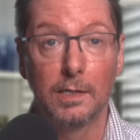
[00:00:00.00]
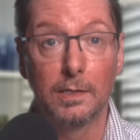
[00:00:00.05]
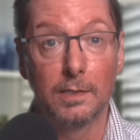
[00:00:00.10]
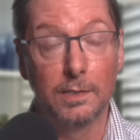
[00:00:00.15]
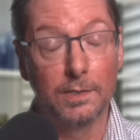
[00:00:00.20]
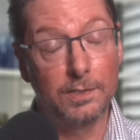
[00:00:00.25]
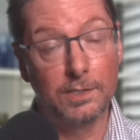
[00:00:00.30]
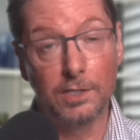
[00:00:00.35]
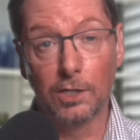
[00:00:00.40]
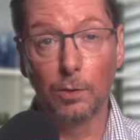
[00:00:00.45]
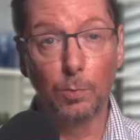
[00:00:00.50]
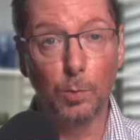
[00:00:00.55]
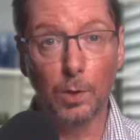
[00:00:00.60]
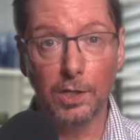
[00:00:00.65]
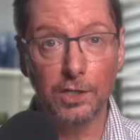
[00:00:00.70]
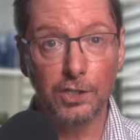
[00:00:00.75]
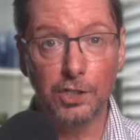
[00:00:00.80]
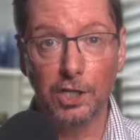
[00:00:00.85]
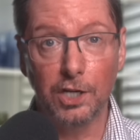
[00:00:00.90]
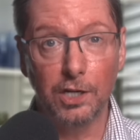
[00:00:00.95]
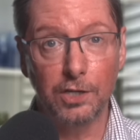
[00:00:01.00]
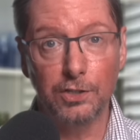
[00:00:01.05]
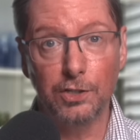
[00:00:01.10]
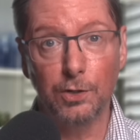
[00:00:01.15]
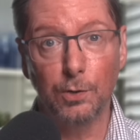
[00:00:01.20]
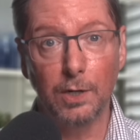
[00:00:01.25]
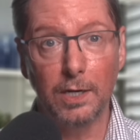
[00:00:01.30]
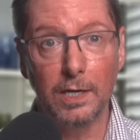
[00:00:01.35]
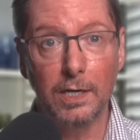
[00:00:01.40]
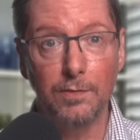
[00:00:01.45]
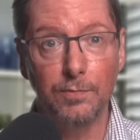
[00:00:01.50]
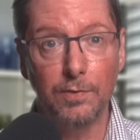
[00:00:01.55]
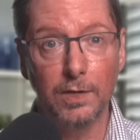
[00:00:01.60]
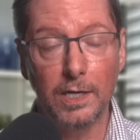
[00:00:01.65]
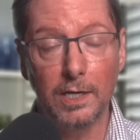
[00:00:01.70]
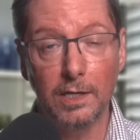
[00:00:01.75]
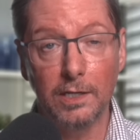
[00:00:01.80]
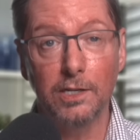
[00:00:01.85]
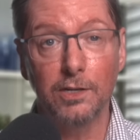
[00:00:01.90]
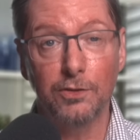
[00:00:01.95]
Still want to charge your EV
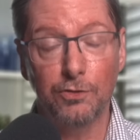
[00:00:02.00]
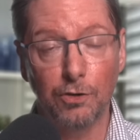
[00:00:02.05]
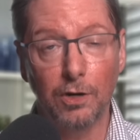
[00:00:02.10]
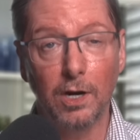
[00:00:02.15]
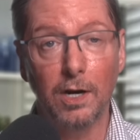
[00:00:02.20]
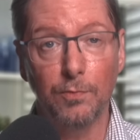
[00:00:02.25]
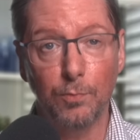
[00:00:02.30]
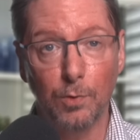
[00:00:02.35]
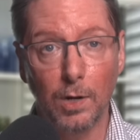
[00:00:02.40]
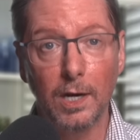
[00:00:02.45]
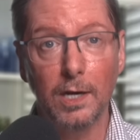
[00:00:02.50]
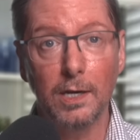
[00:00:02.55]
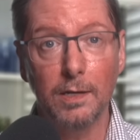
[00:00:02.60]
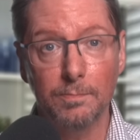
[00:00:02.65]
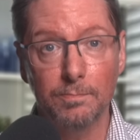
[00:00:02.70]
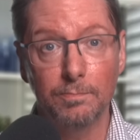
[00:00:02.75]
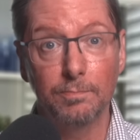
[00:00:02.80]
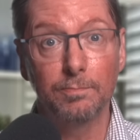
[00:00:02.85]
in your driveway?